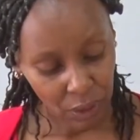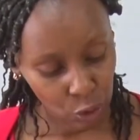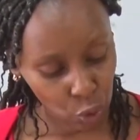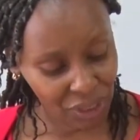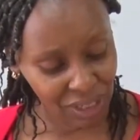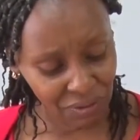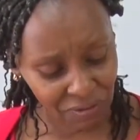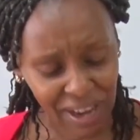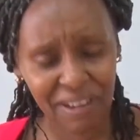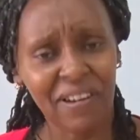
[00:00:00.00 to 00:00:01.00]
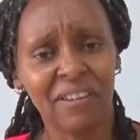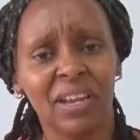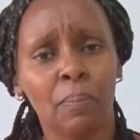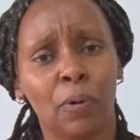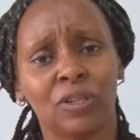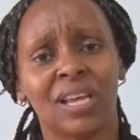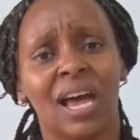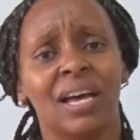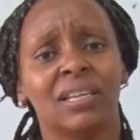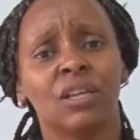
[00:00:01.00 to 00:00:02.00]
So it is very, very
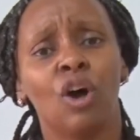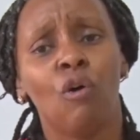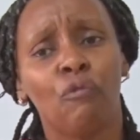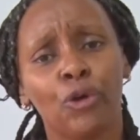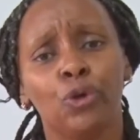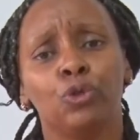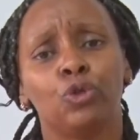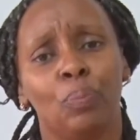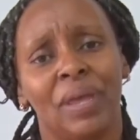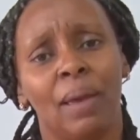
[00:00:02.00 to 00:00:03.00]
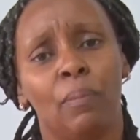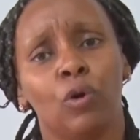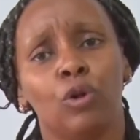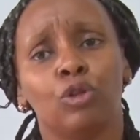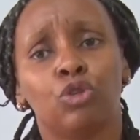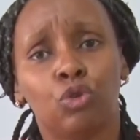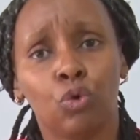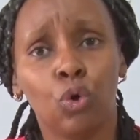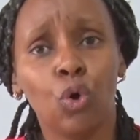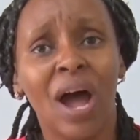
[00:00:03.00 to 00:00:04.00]
important for you to be able
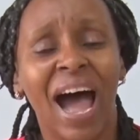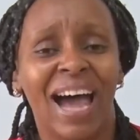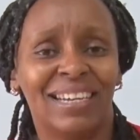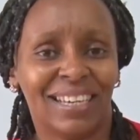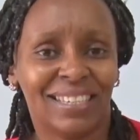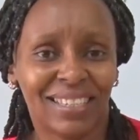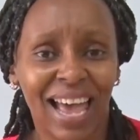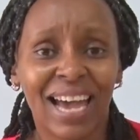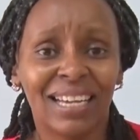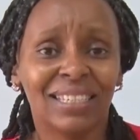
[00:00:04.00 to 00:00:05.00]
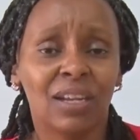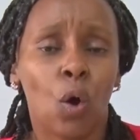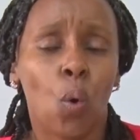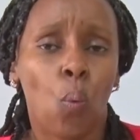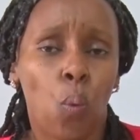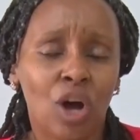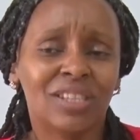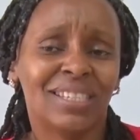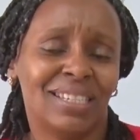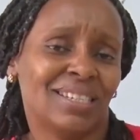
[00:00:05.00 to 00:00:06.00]
to understand
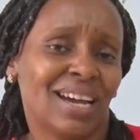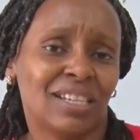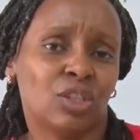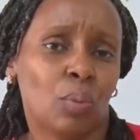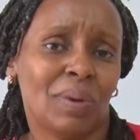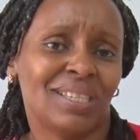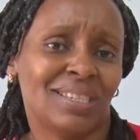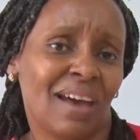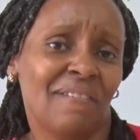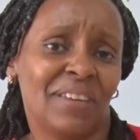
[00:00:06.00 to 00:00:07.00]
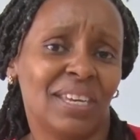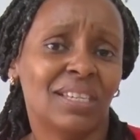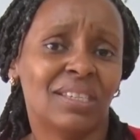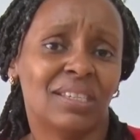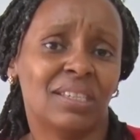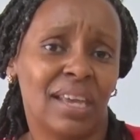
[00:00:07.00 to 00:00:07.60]
what is customer service.